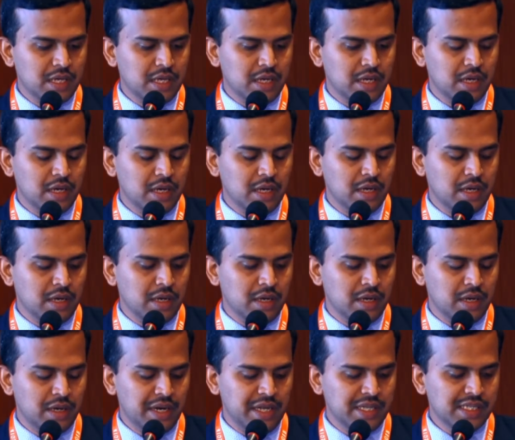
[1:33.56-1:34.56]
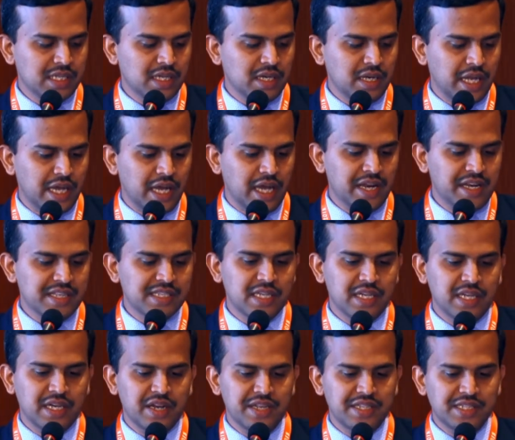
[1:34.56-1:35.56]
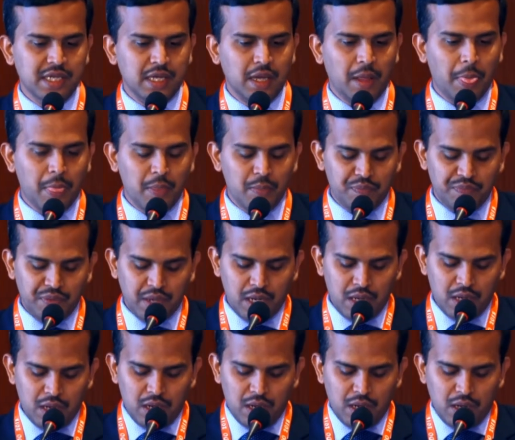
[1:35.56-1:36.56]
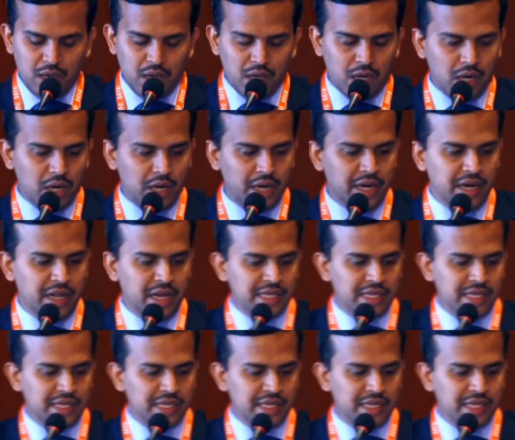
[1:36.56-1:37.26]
the reason again is increasing. And